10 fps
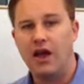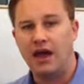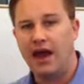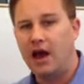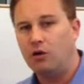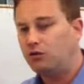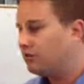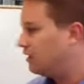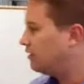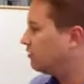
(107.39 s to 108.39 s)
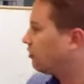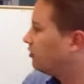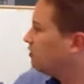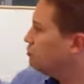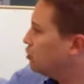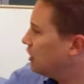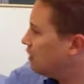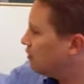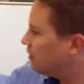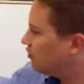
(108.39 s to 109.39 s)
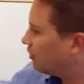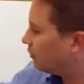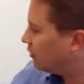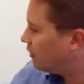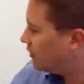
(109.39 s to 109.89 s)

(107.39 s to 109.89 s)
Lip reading: and how they can start to communicate with each other.